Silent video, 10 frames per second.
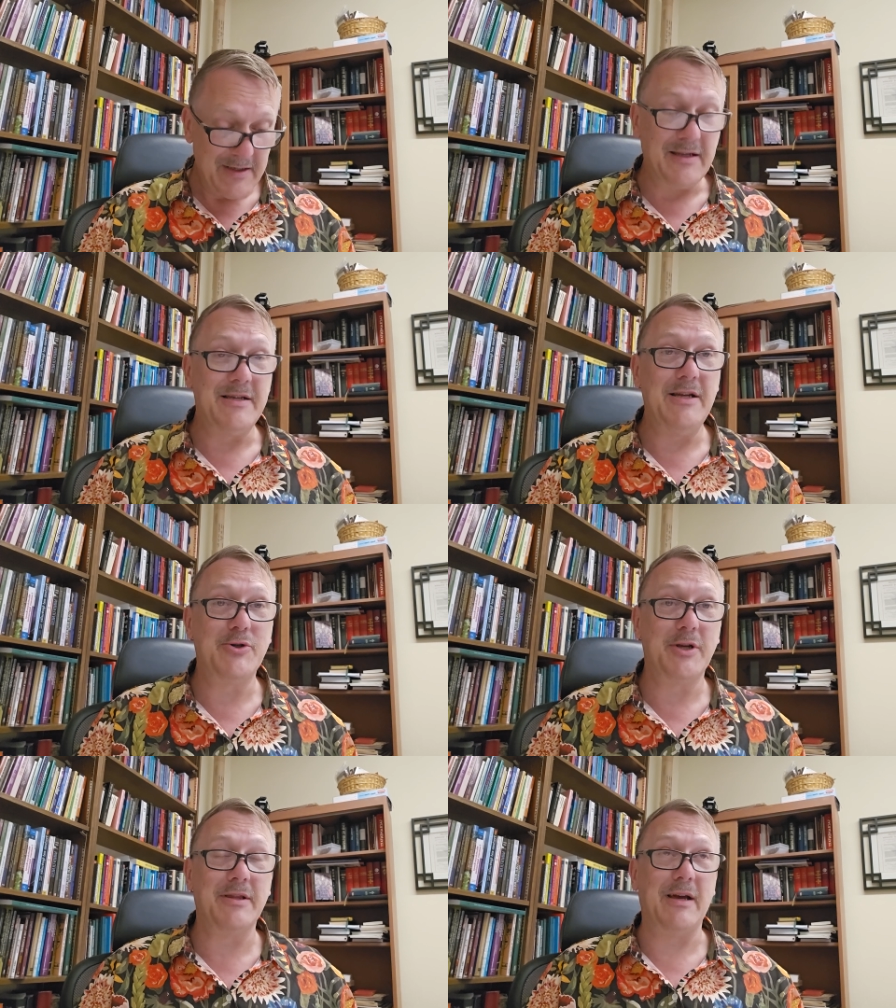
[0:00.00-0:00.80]
the
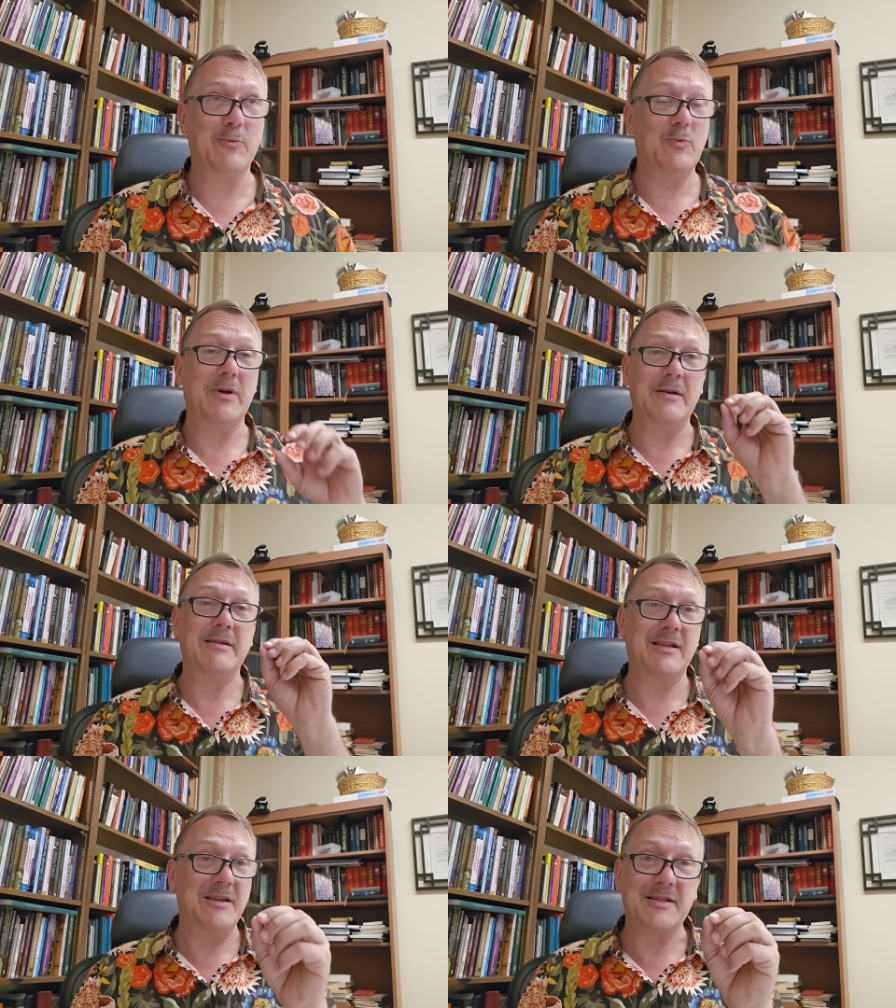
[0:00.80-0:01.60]
teaching that,
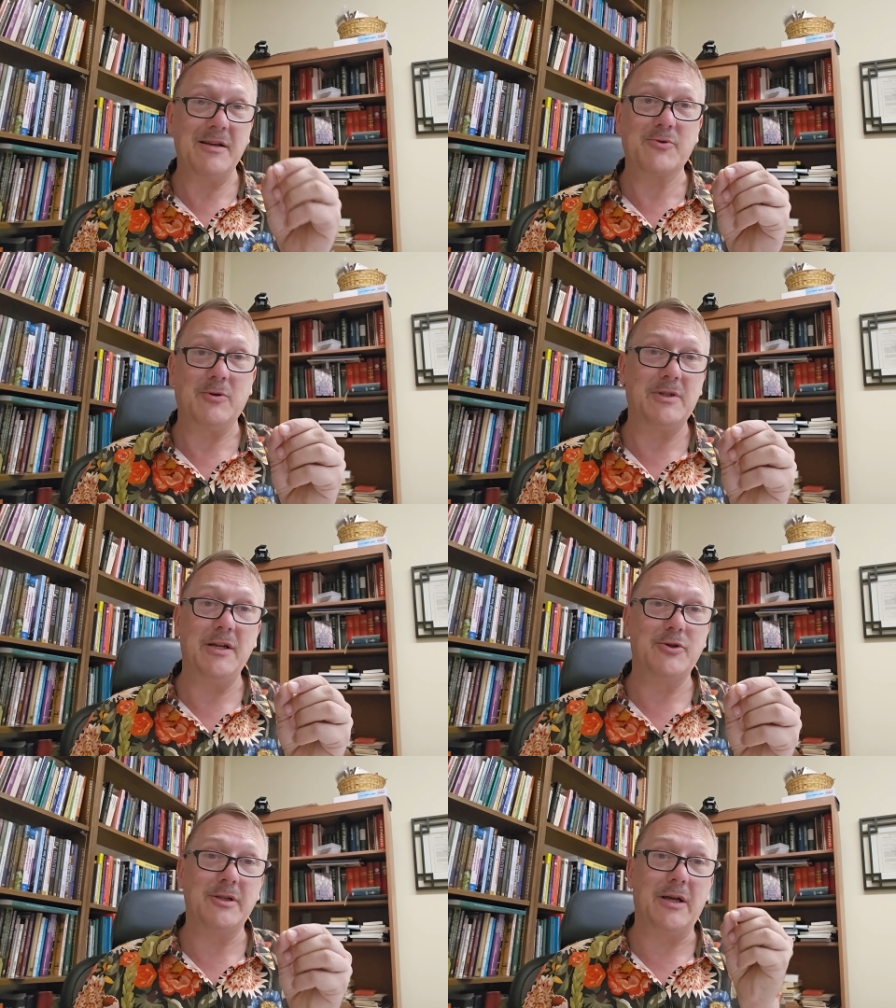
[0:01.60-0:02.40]
and the essential
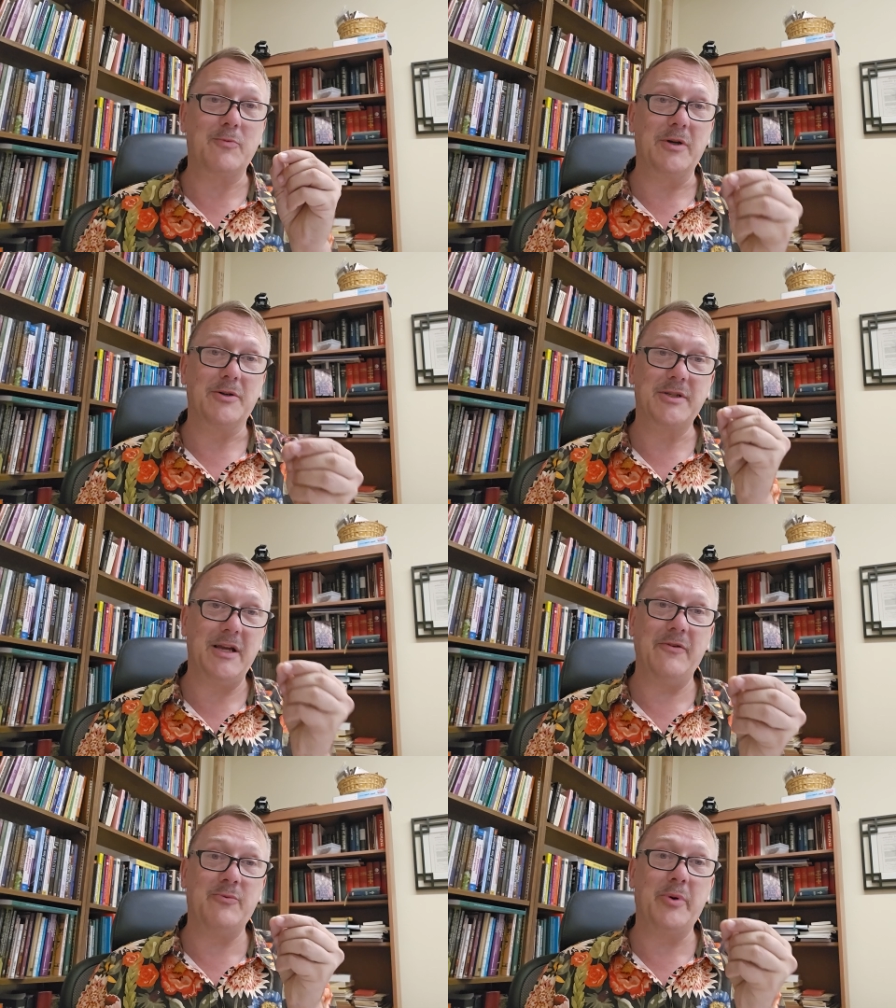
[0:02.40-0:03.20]
teaching that we are
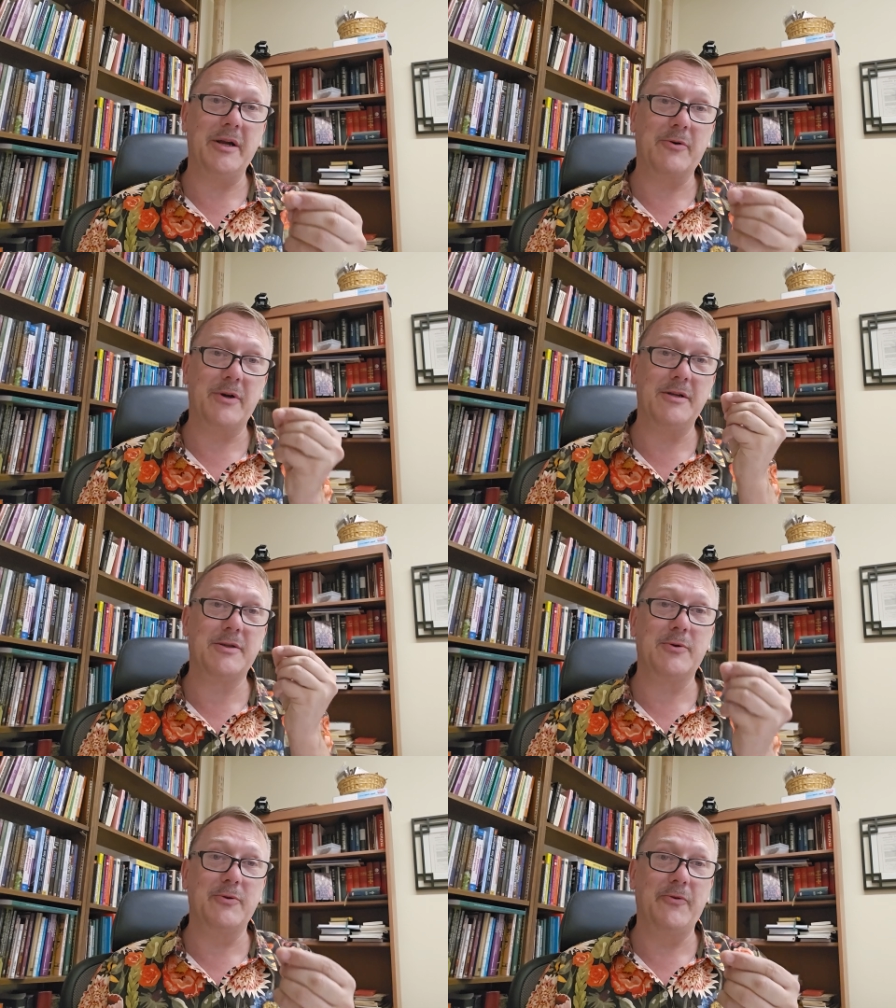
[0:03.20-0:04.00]
saved by grace
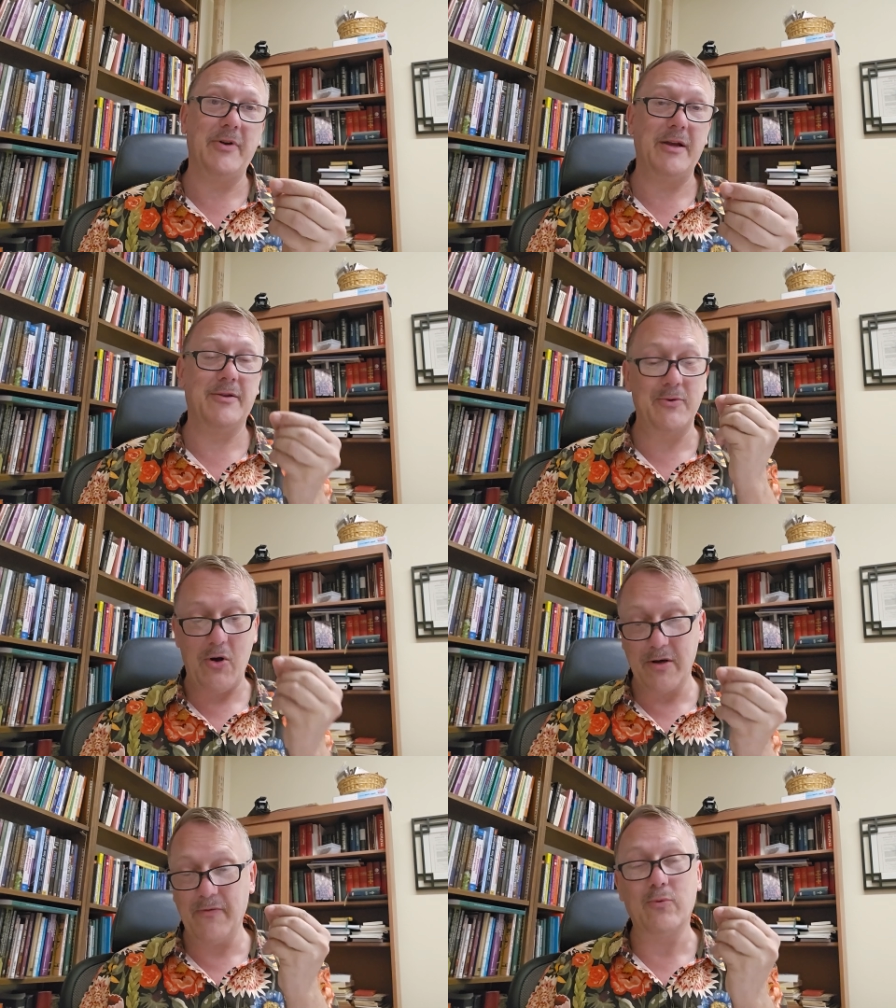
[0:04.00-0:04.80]
through faith,
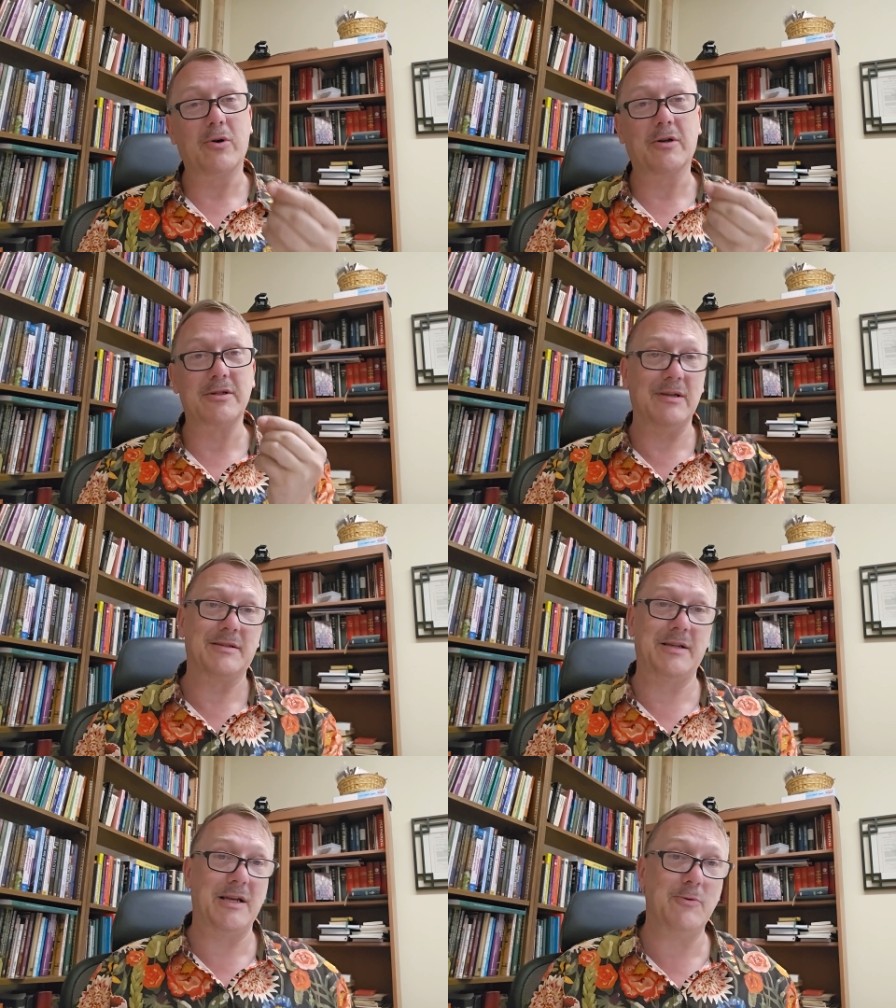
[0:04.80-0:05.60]
not of works,
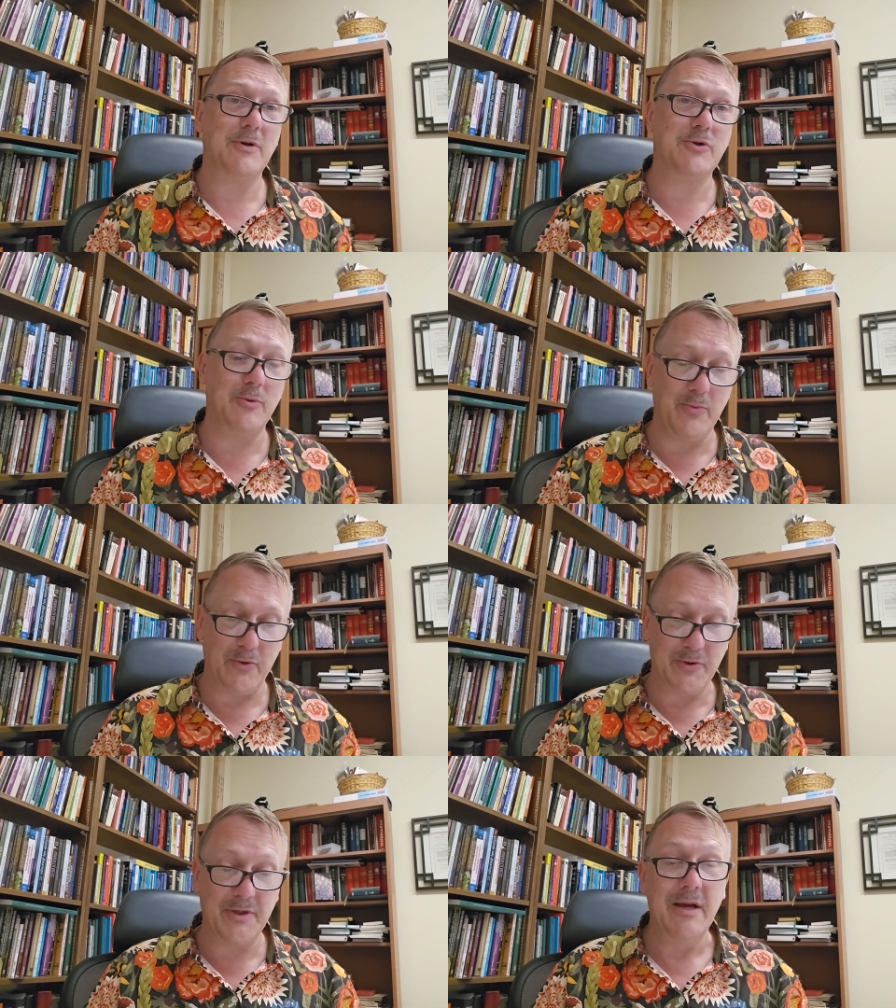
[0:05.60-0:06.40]
lest anyone should
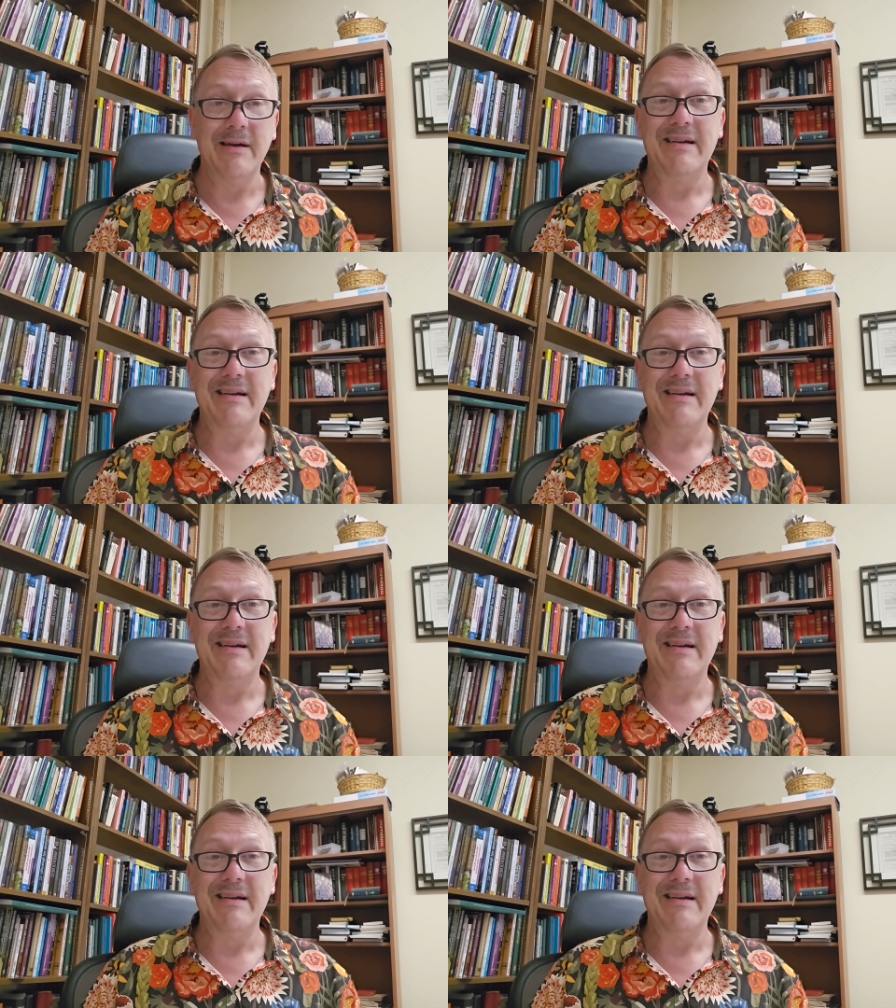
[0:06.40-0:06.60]
boast.